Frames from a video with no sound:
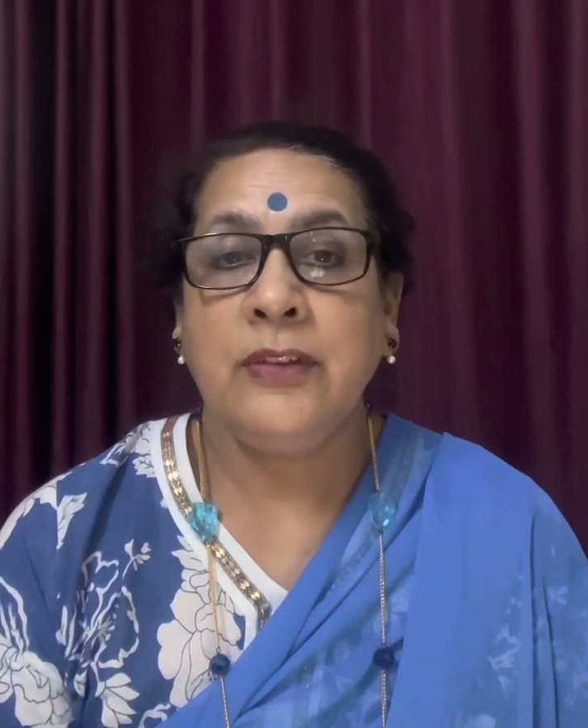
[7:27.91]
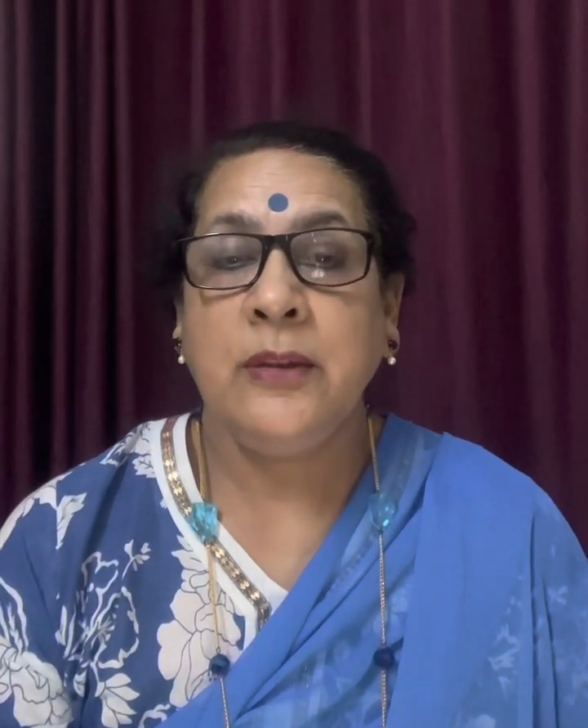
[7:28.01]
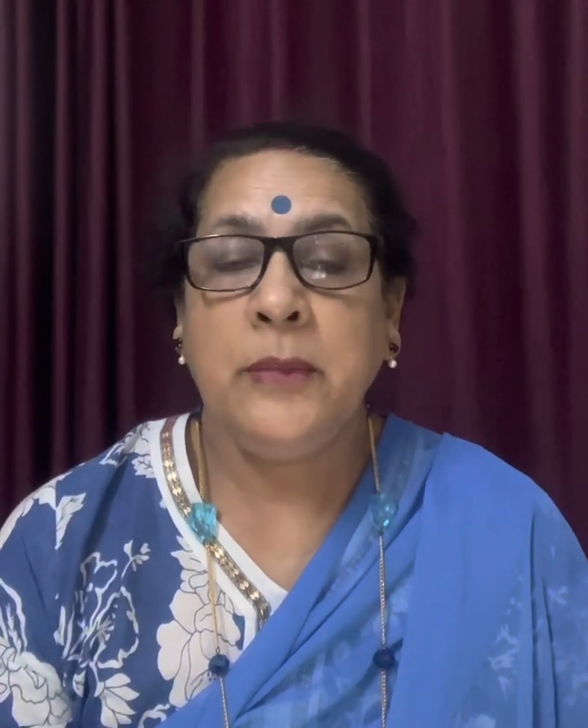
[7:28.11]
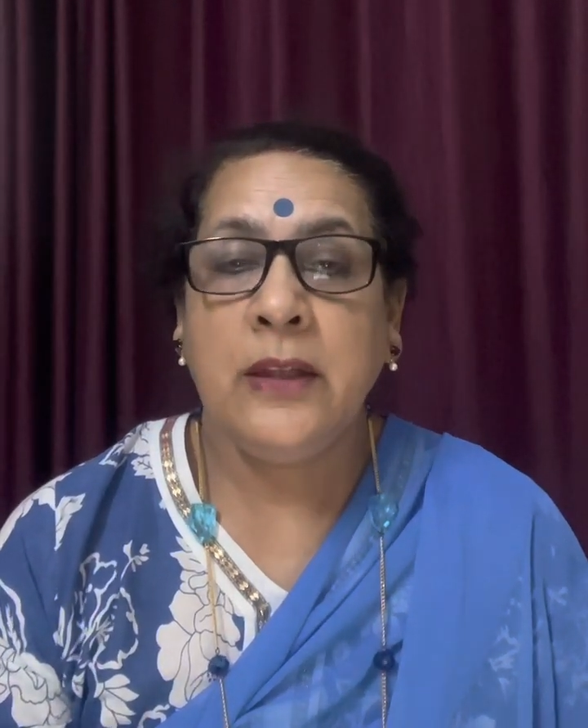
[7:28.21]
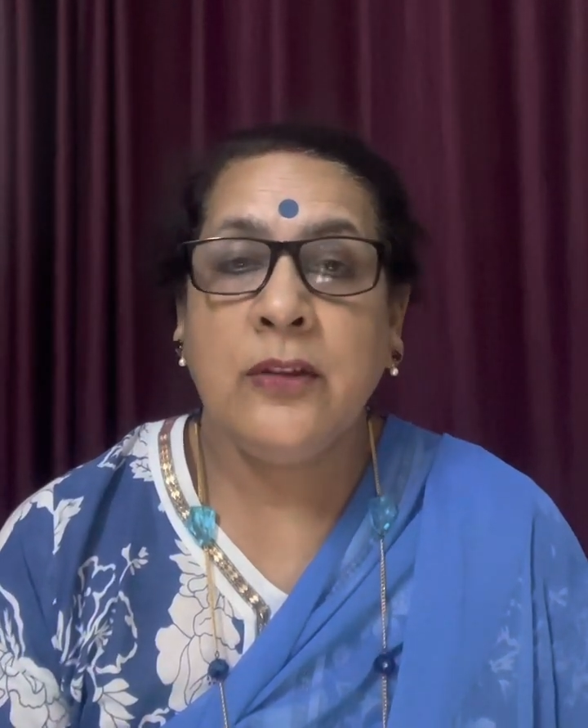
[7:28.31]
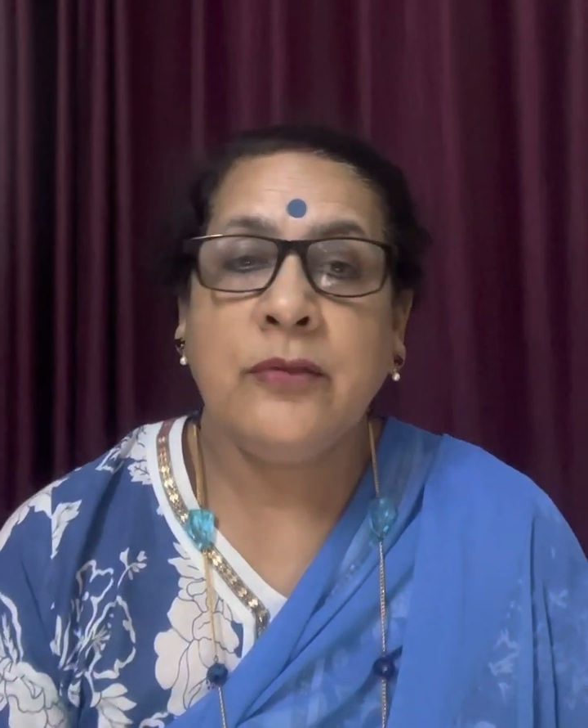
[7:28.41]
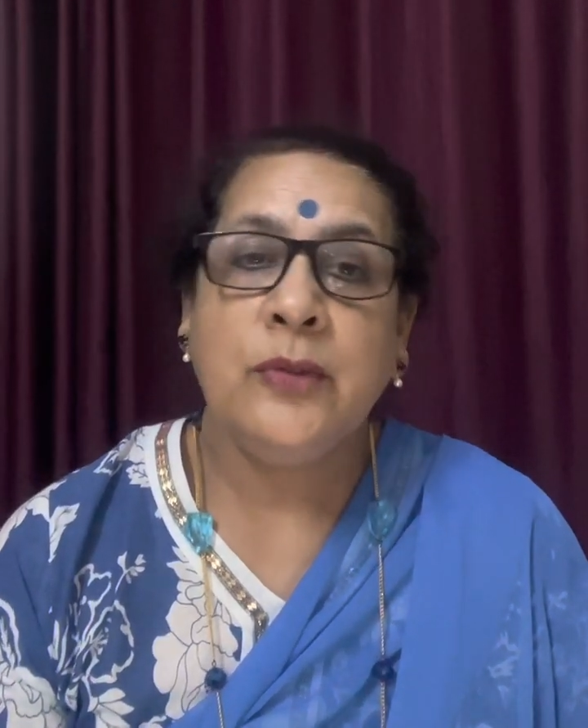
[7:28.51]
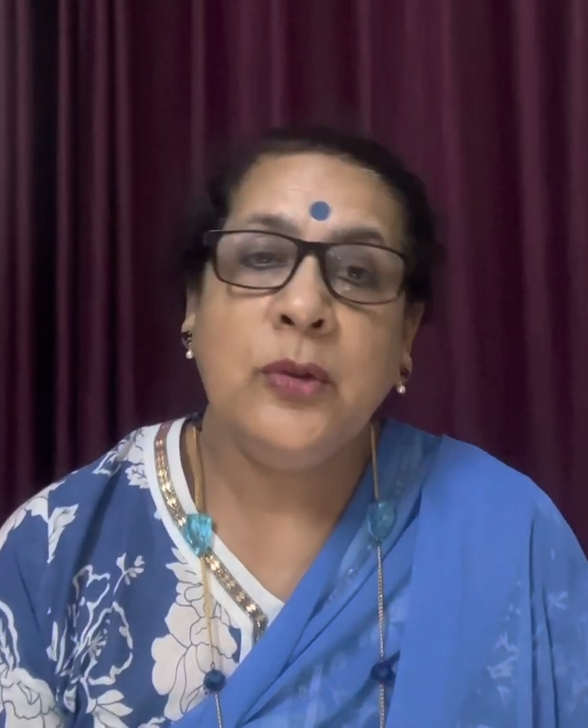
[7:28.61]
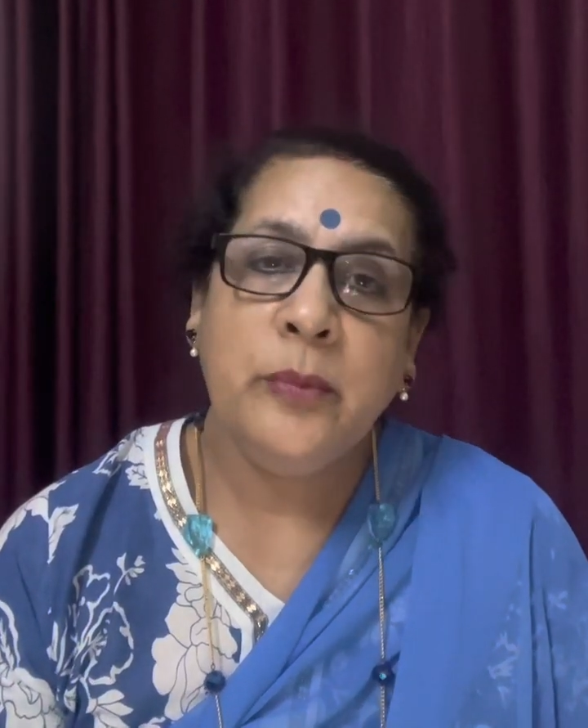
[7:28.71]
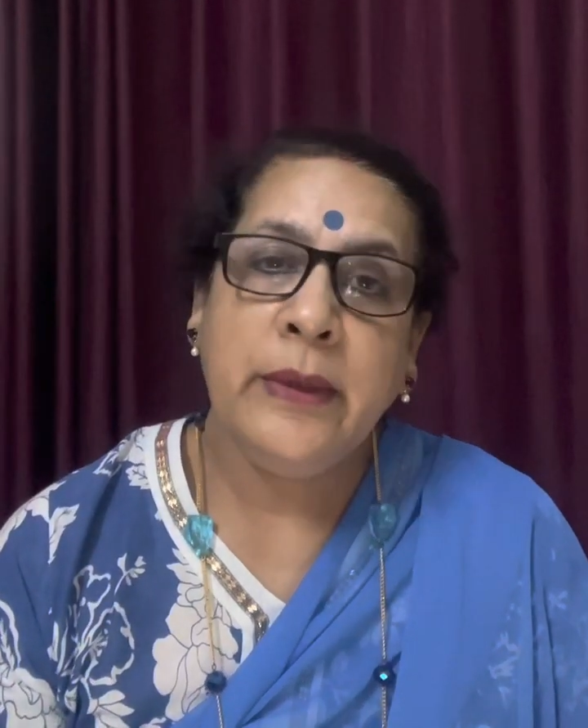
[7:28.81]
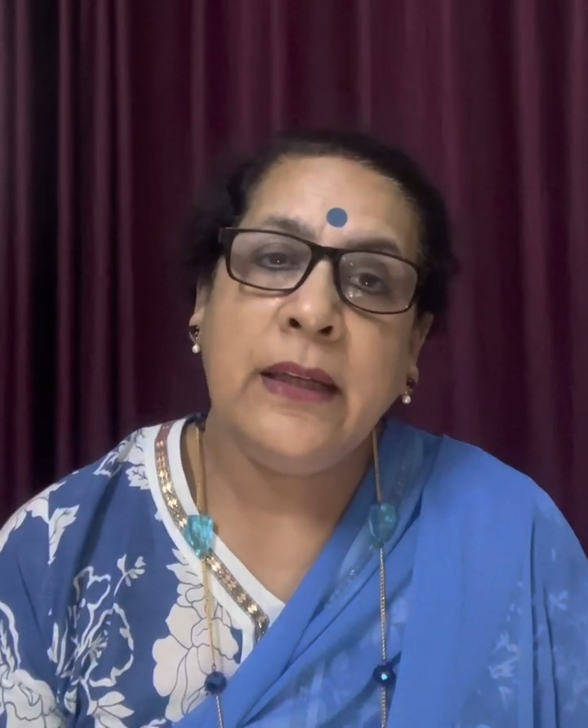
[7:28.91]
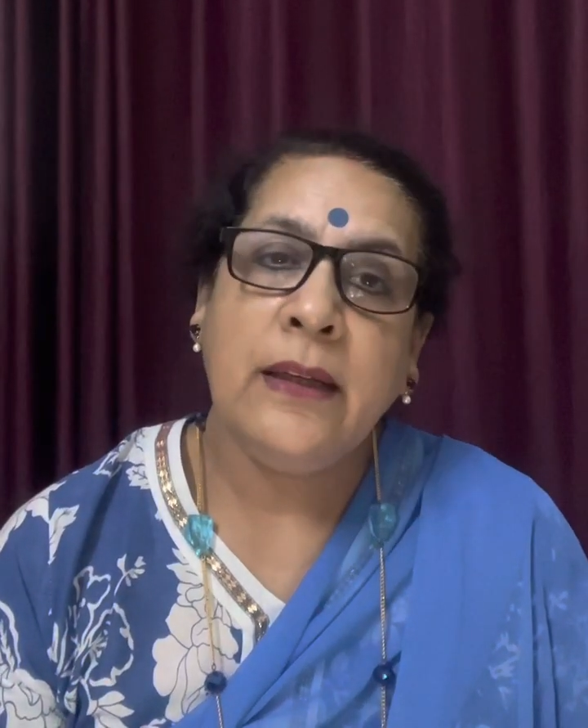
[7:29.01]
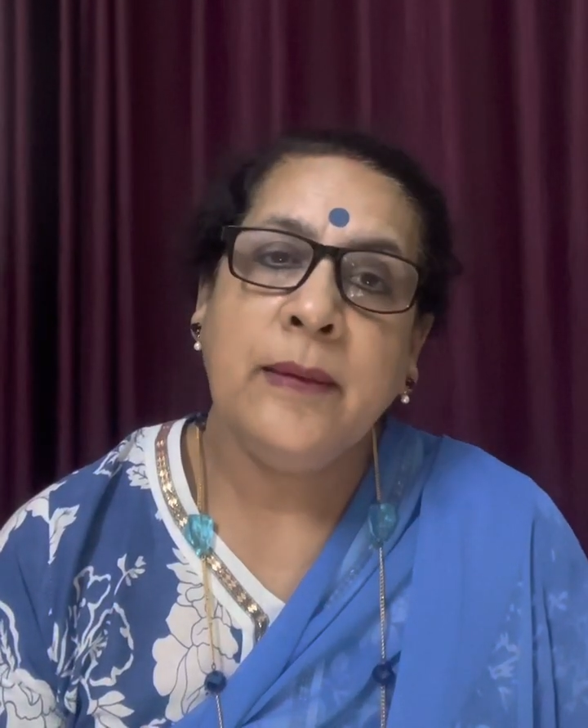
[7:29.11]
in the middle of nowhere,